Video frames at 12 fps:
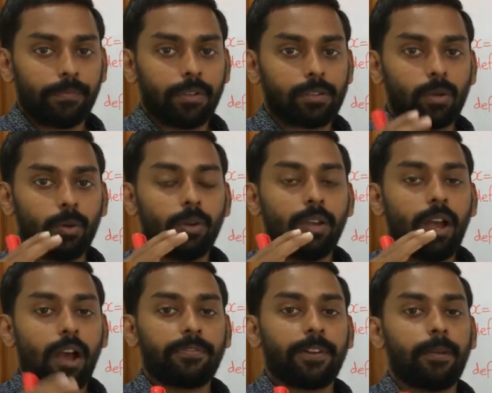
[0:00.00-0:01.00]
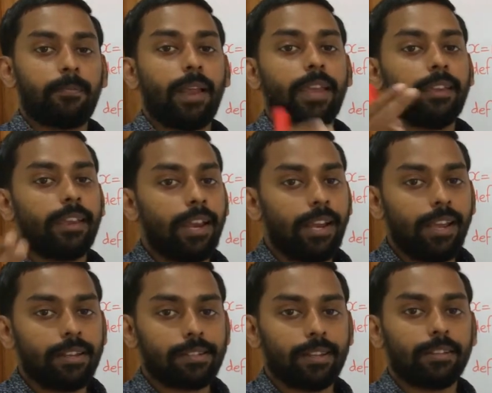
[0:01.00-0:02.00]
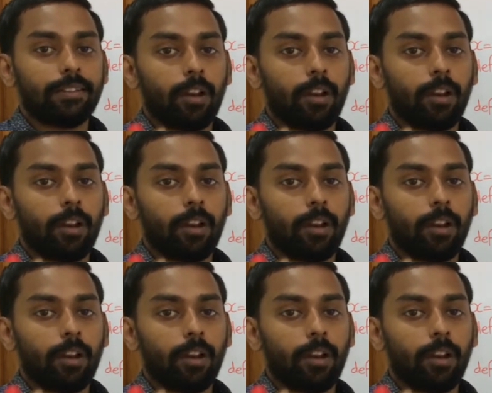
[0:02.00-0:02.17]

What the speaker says: So after applying aliasing,